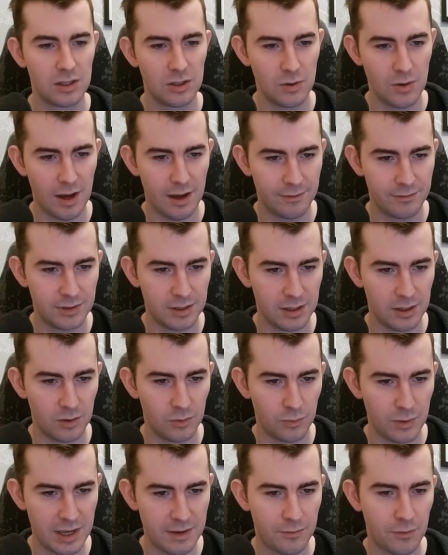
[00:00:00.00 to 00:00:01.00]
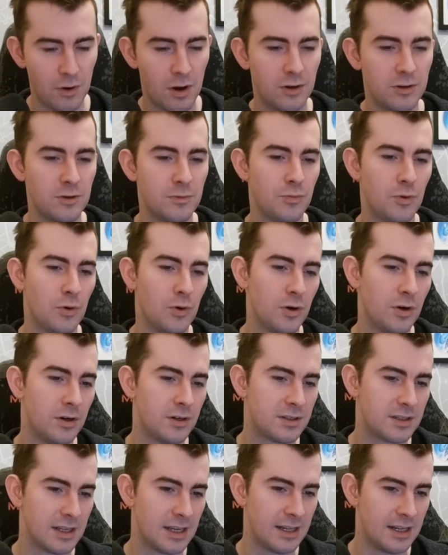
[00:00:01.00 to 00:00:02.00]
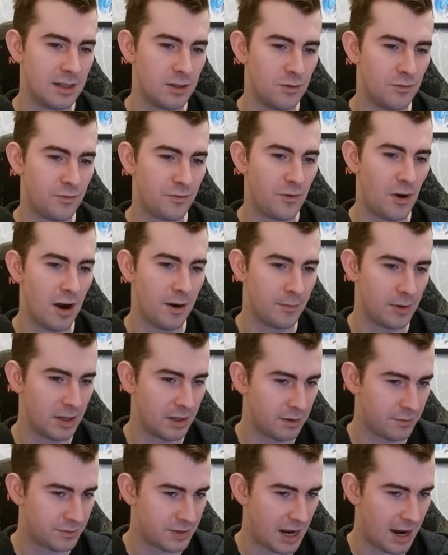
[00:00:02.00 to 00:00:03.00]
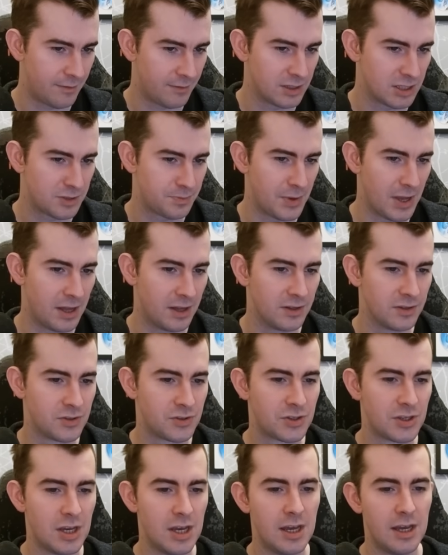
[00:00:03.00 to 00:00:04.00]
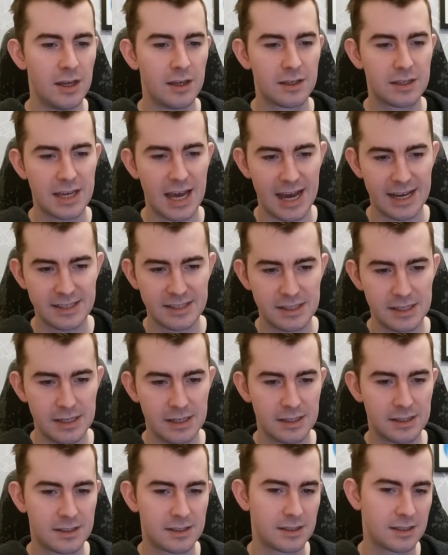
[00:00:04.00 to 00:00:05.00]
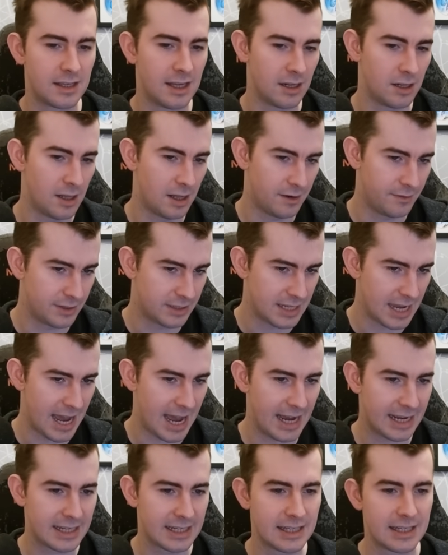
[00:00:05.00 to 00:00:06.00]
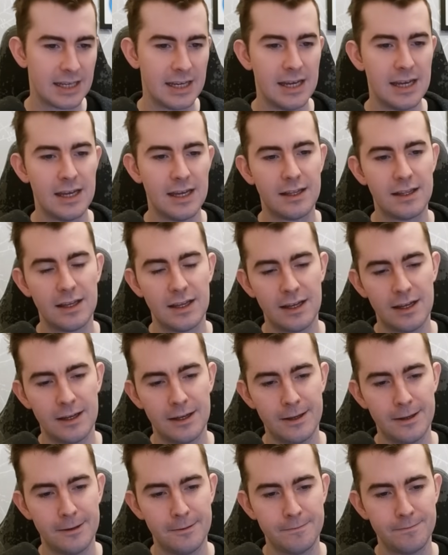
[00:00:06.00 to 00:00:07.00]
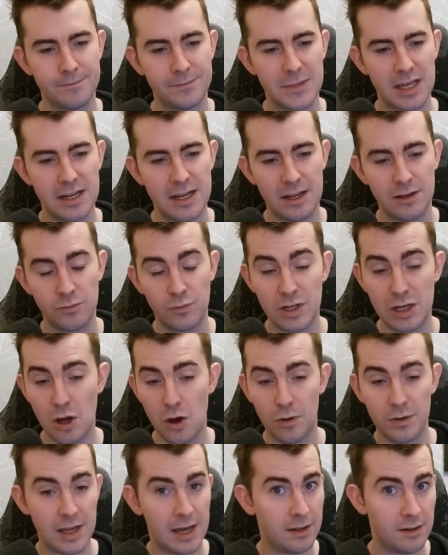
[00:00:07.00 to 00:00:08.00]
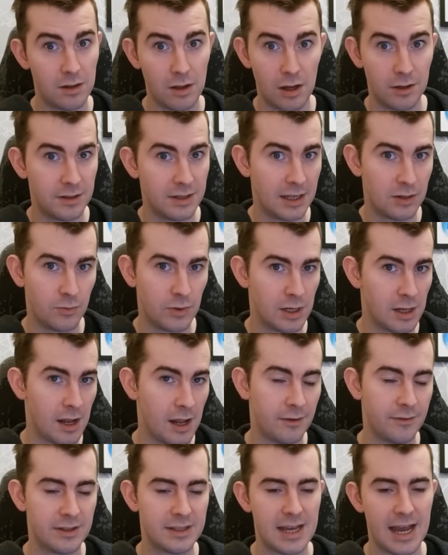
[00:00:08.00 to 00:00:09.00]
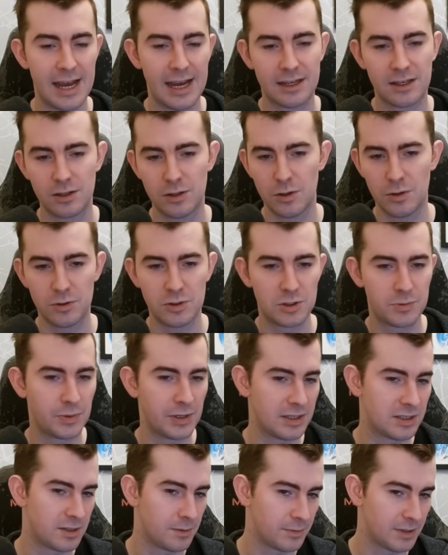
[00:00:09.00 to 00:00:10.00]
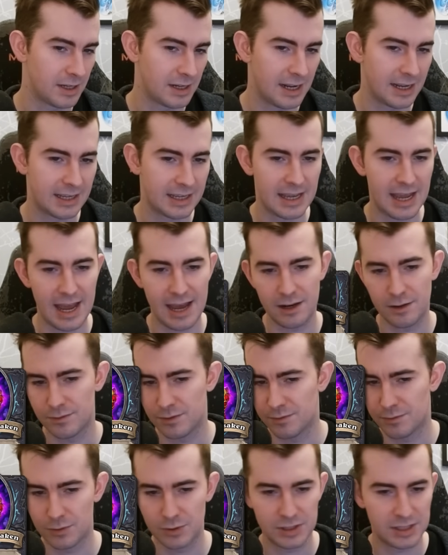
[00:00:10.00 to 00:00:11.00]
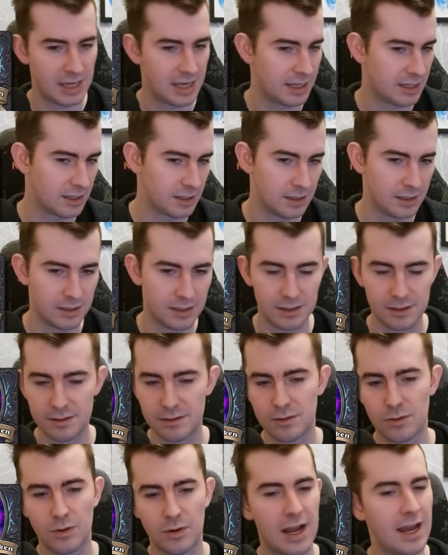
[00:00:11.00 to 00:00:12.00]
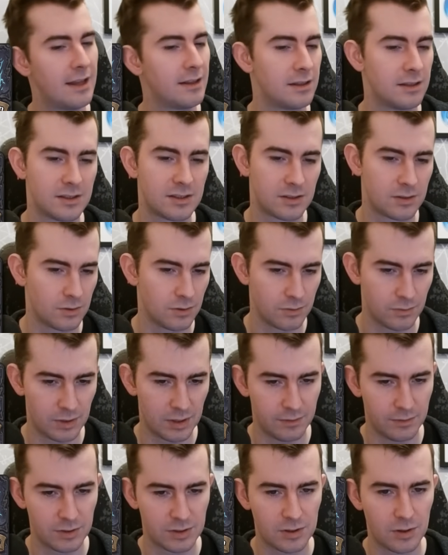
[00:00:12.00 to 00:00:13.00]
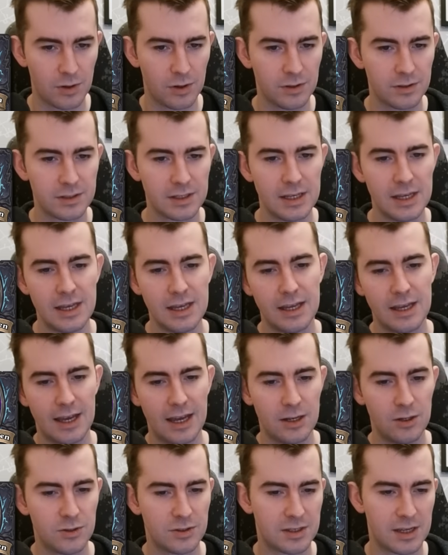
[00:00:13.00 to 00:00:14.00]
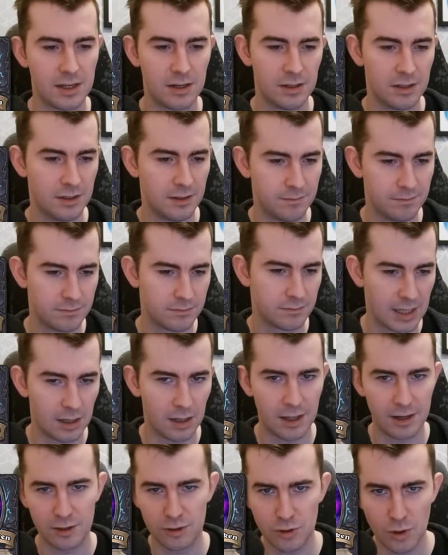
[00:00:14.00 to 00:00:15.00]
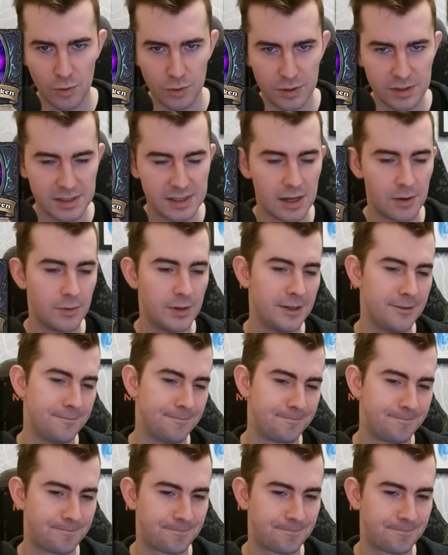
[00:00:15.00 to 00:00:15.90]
you have the Weaver on your board, and then you farm a lot of Tavern spells, cast it, get a lot of attack. And then we know that undead with a lot of attack, you know, just play something like Hand of the Forsaken or Handless or whatever it's called, and you just get a lot of tokens that way.